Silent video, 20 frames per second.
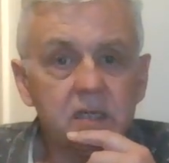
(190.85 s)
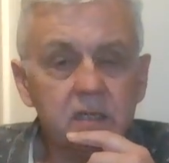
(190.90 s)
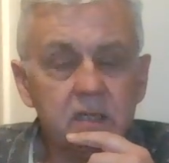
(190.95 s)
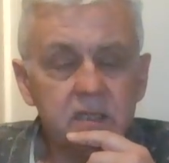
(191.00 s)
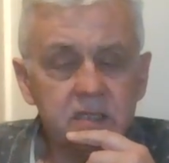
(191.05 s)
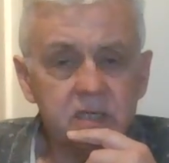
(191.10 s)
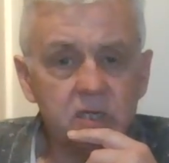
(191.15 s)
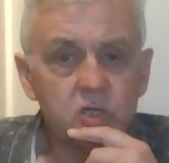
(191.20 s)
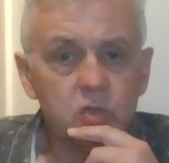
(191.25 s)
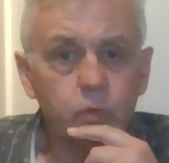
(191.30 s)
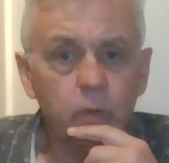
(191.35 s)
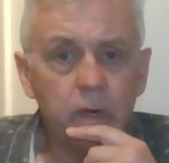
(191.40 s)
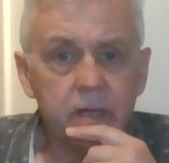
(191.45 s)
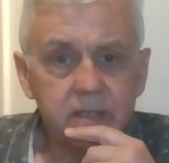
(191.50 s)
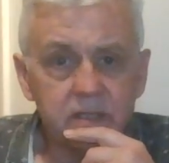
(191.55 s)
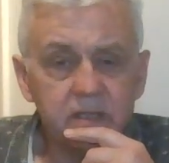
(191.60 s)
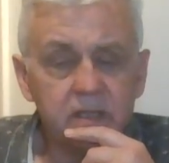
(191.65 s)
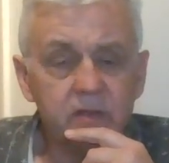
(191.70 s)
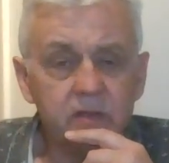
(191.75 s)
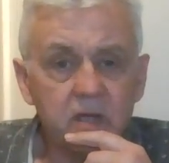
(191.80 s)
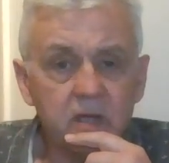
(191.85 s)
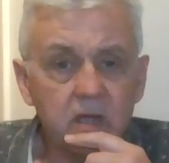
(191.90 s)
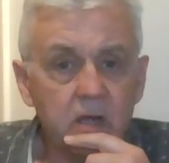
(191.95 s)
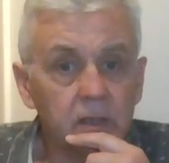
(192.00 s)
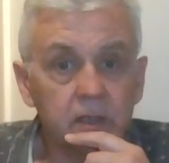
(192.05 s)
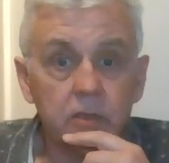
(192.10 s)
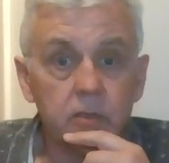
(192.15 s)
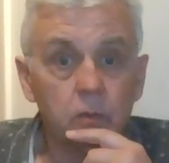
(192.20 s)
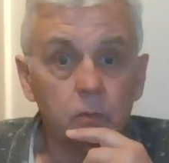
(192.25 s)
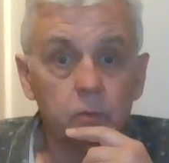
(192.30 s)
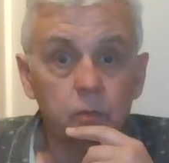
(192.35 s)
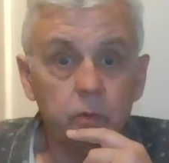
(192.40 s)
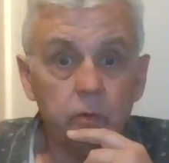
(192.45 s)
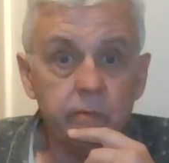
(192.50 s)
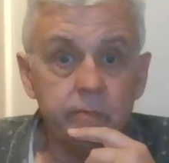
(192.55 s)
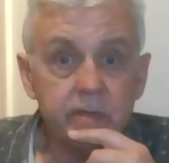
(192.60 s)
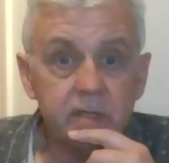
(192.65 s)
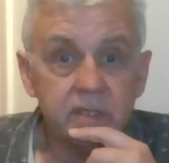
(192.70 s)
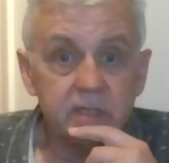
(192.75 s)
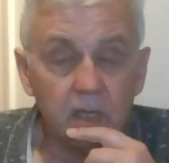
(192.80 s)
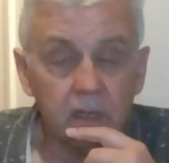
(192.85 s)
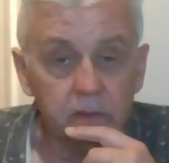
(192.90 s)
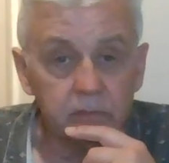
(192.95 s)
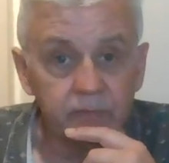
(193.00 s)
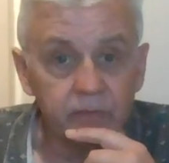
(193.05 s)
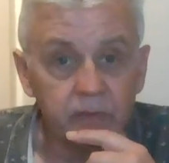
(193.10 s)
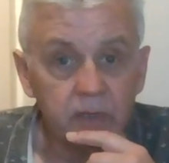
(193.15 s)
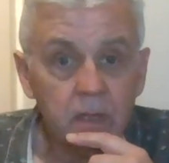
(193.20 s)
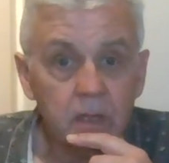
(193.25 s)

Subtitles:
is it tweets I think they called, I don't do it myself,